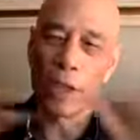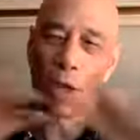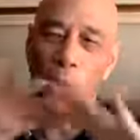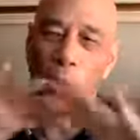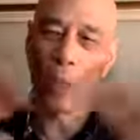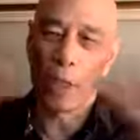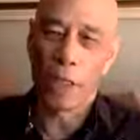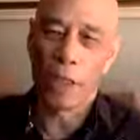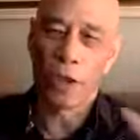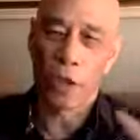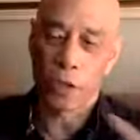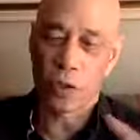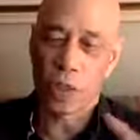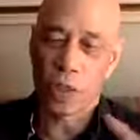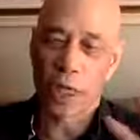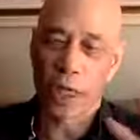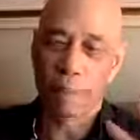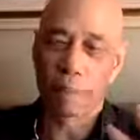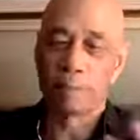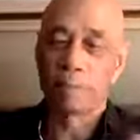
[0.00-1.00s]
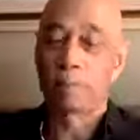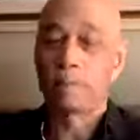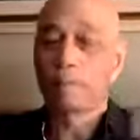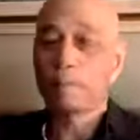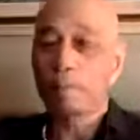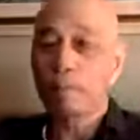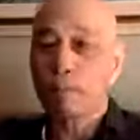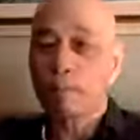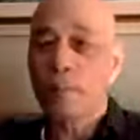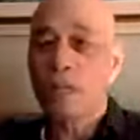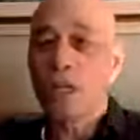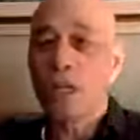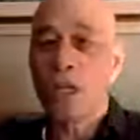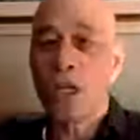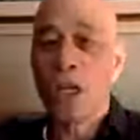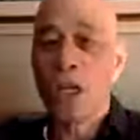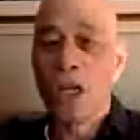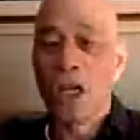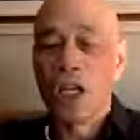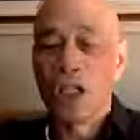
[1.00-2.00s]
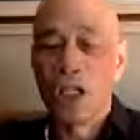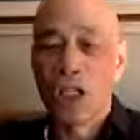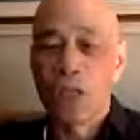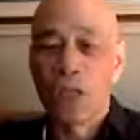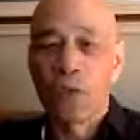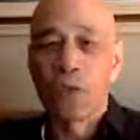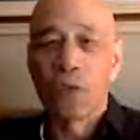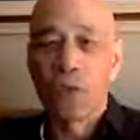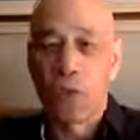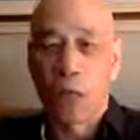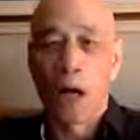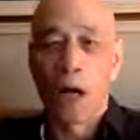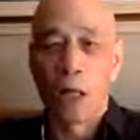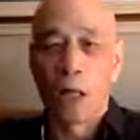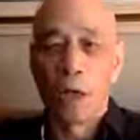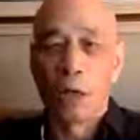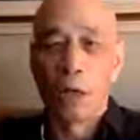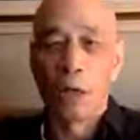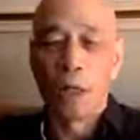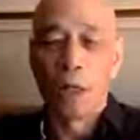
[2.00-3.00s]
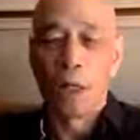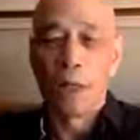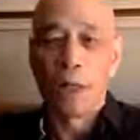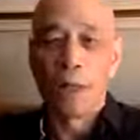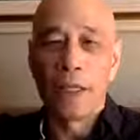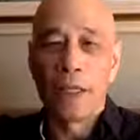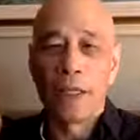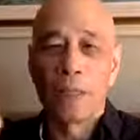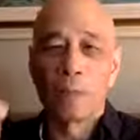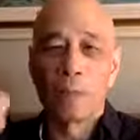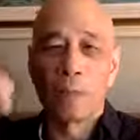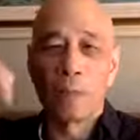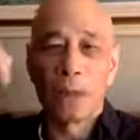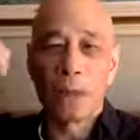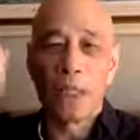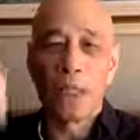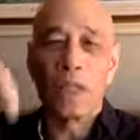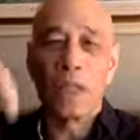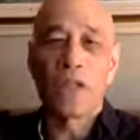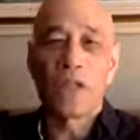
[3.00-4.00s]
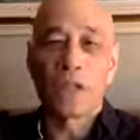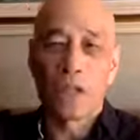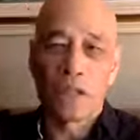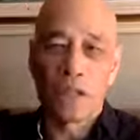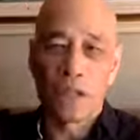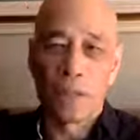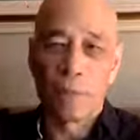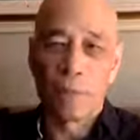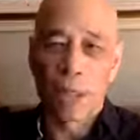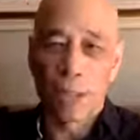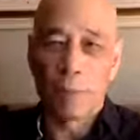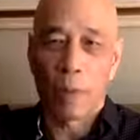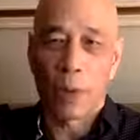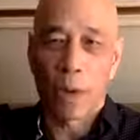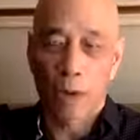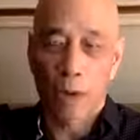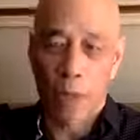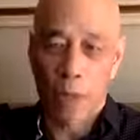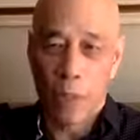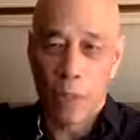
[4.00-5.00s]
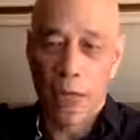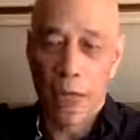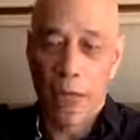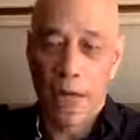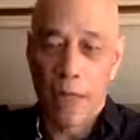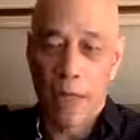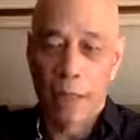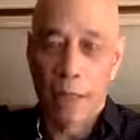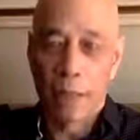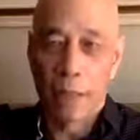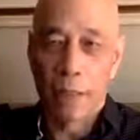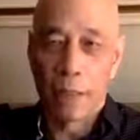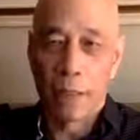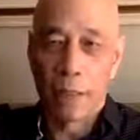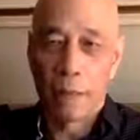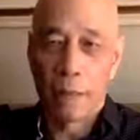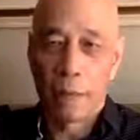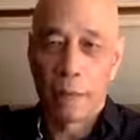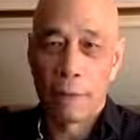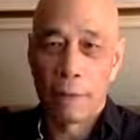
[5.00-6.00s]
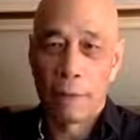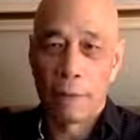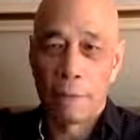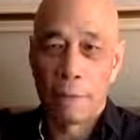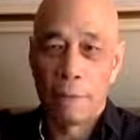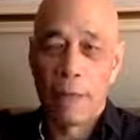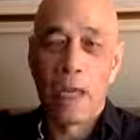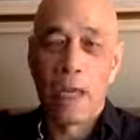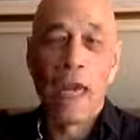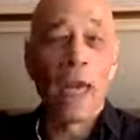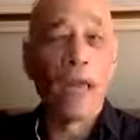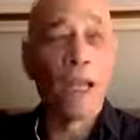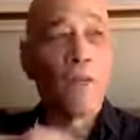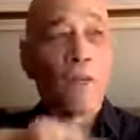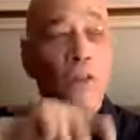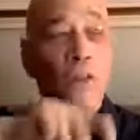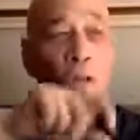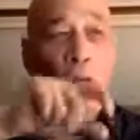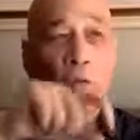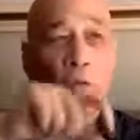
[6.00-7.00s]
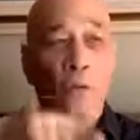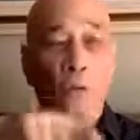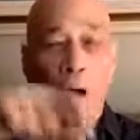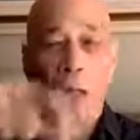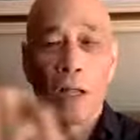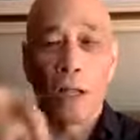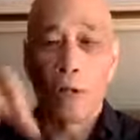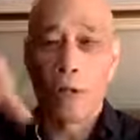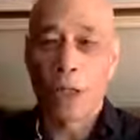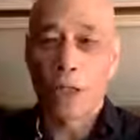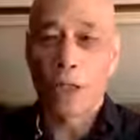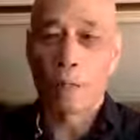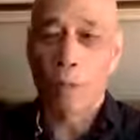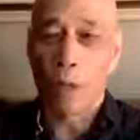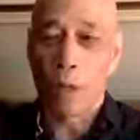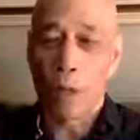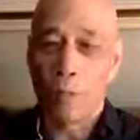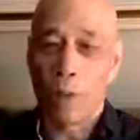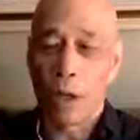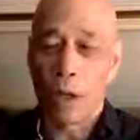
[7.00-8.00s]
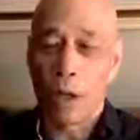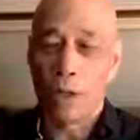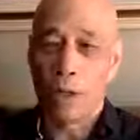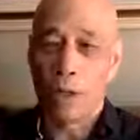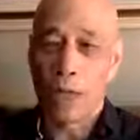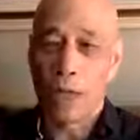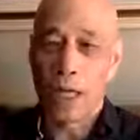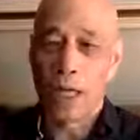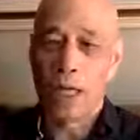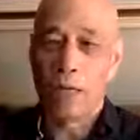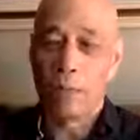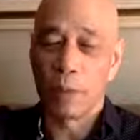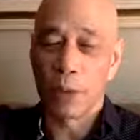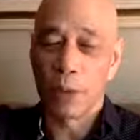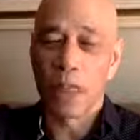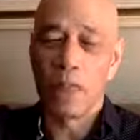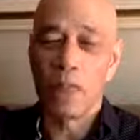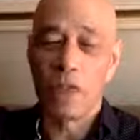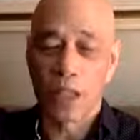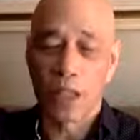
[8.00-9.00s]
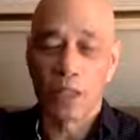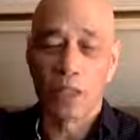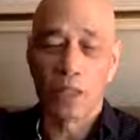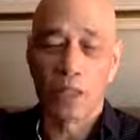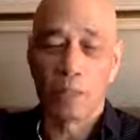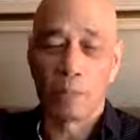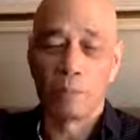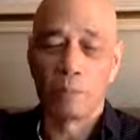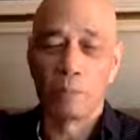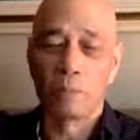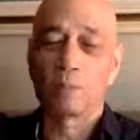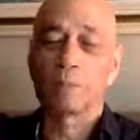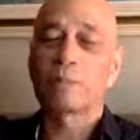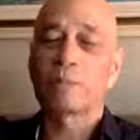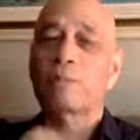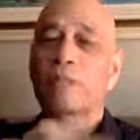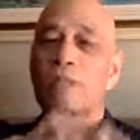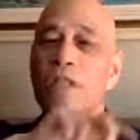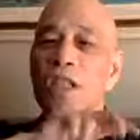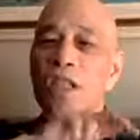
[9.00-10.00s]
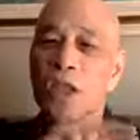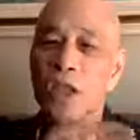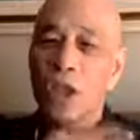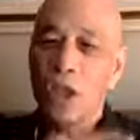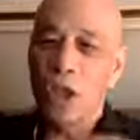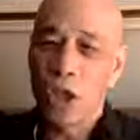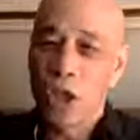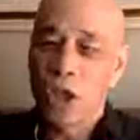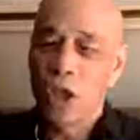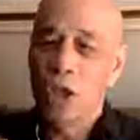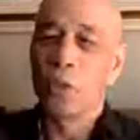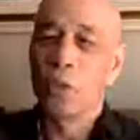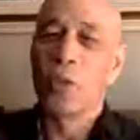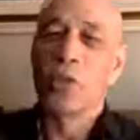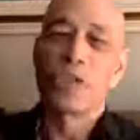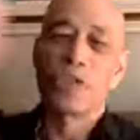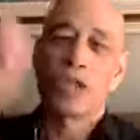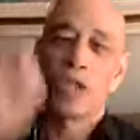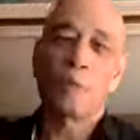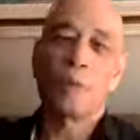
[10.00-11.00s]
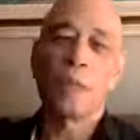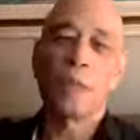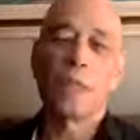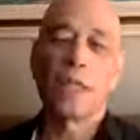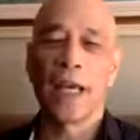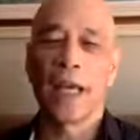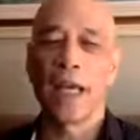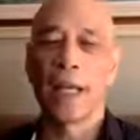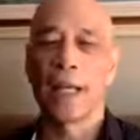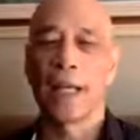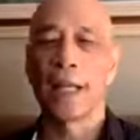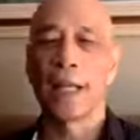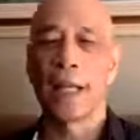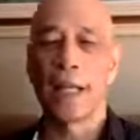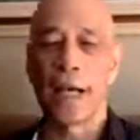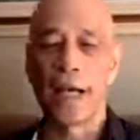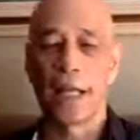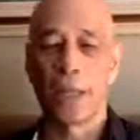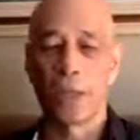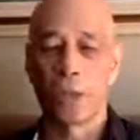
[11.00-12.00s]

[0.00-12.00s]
Don't waste your time. Just follow this belief system that Paul created. And if you follow this Paul created belief system, you will skip to the head of the line.